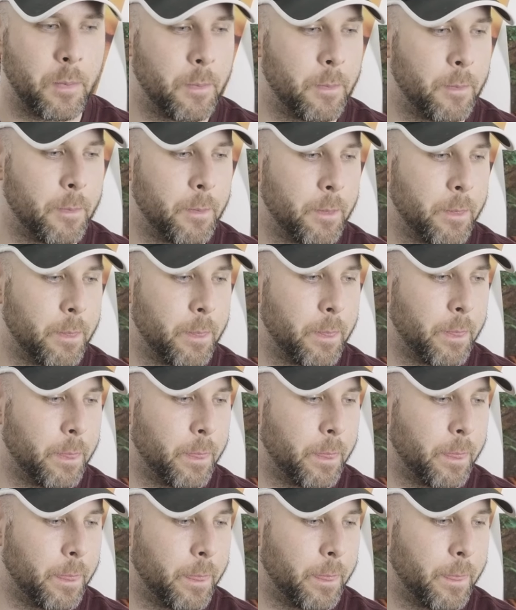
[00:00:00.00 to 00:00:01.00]

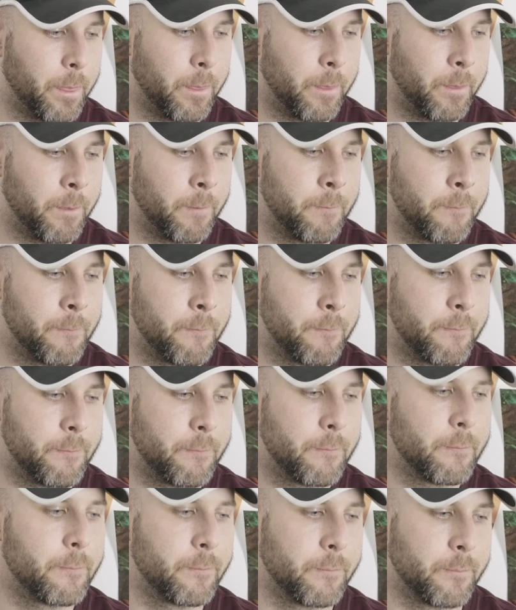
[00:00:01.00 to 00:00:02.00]

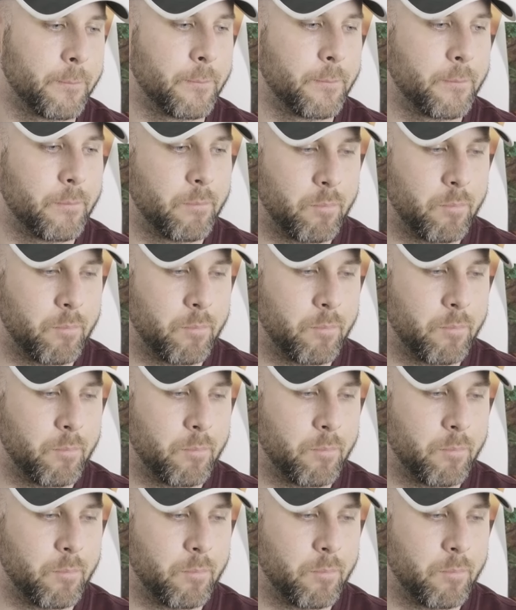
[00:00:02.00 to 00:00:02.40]
[no speech]